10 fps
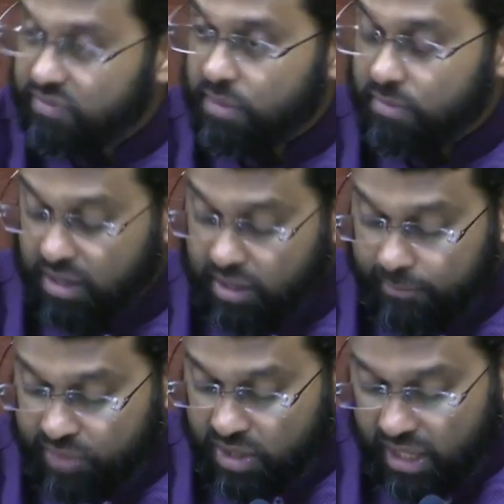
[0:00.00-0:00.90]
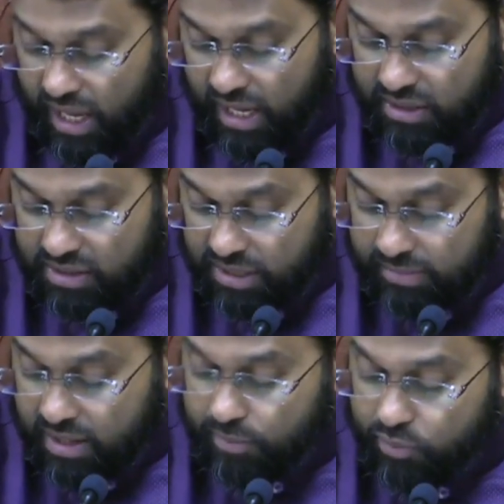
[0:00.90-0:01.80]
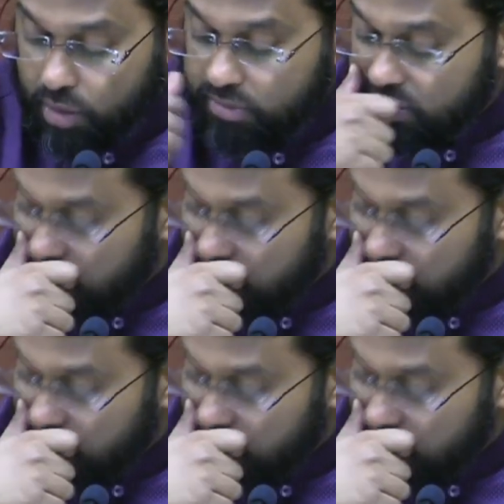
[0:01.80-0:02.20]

in Mecca, and he made a promise to